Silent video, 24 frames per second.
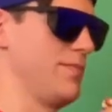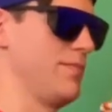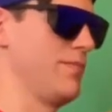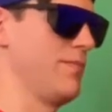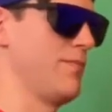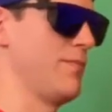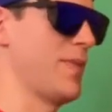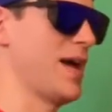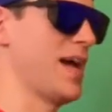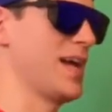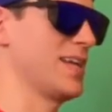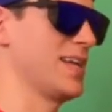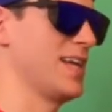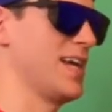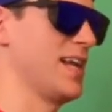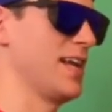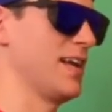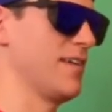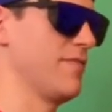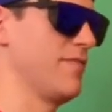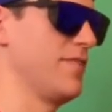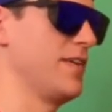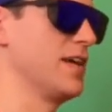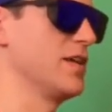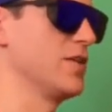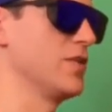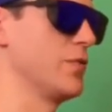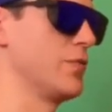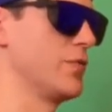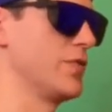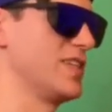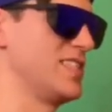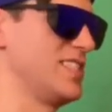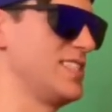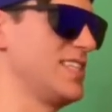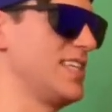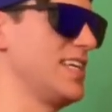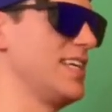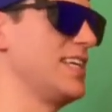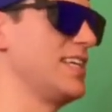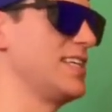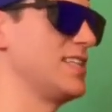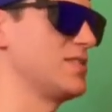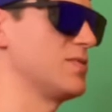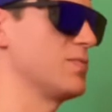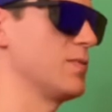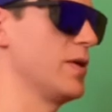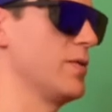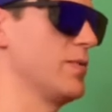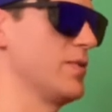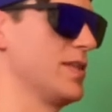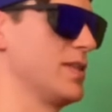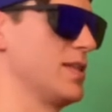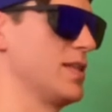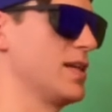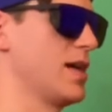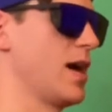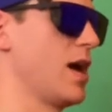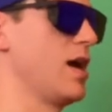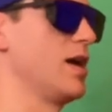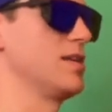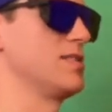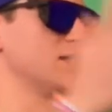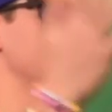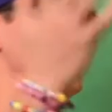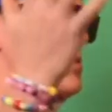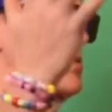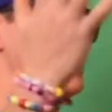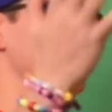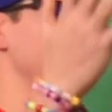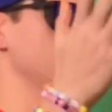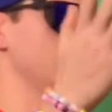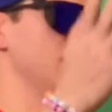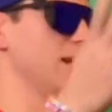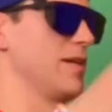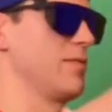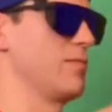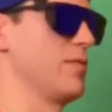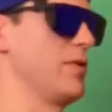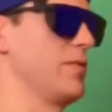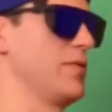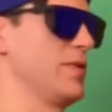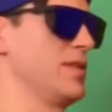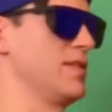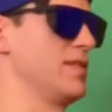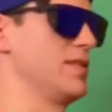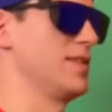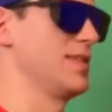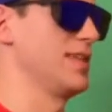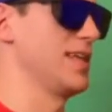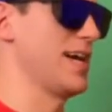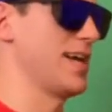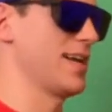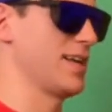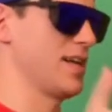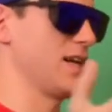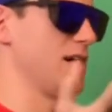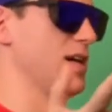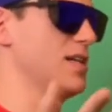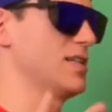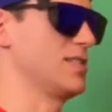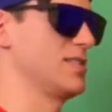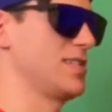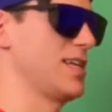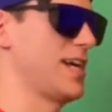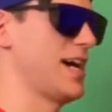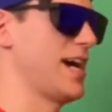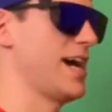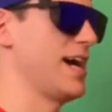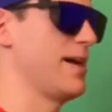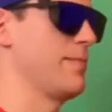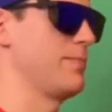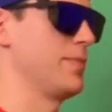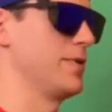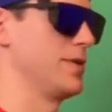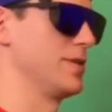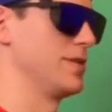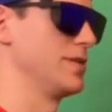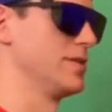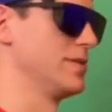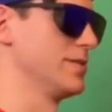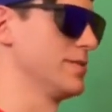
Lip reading: magnetic field recedes? What would that cause to happen?